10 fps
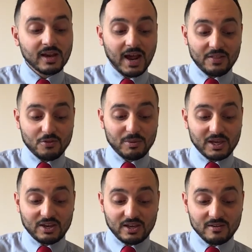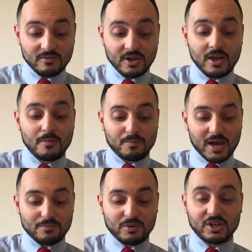At the beginning,
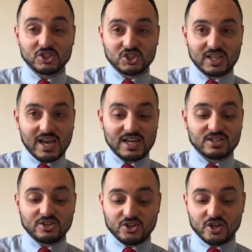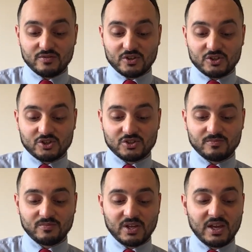Padma is scared and nervous.
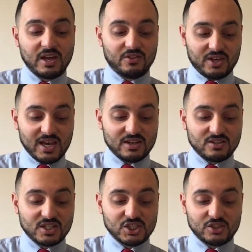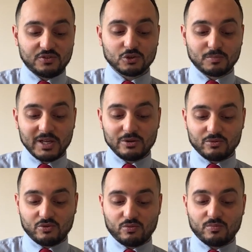At the end, she feels
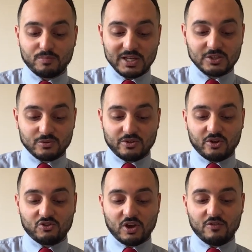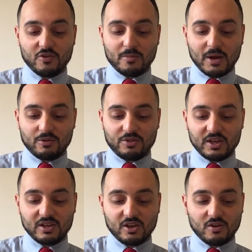pleased, pleased with herself about
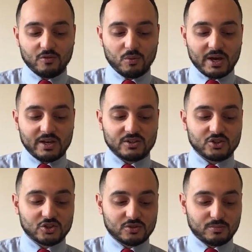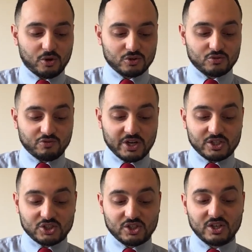thinking of a way to spot
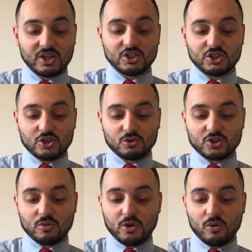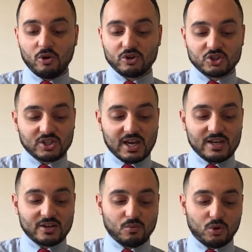Rish. She's also no longer scared
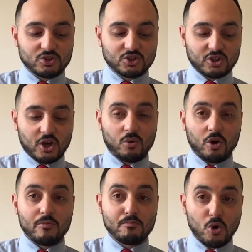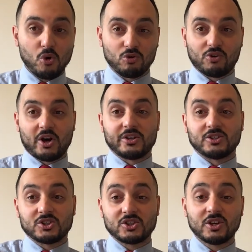and wants to go on more
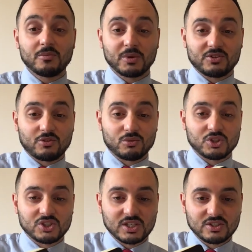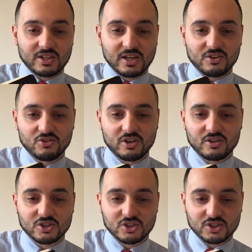rides because that's what she says at the end, isn't it?
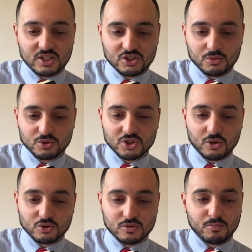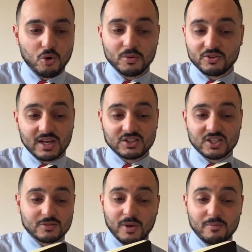She says she wants to go on some more, but Dad
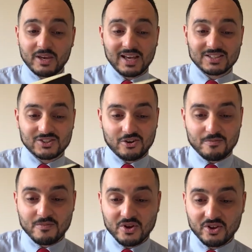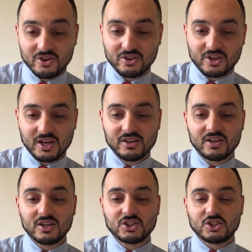says maybe next time. Okay.
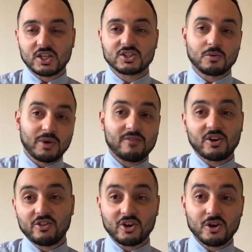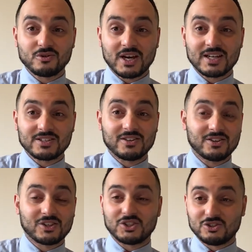She says, "Can we have another go, Dad?"
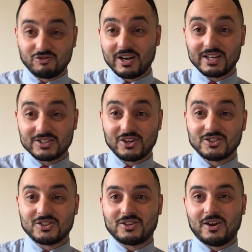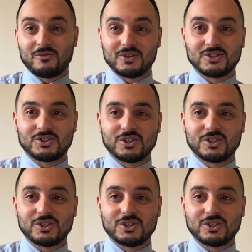Because she's really excited now, isn't she?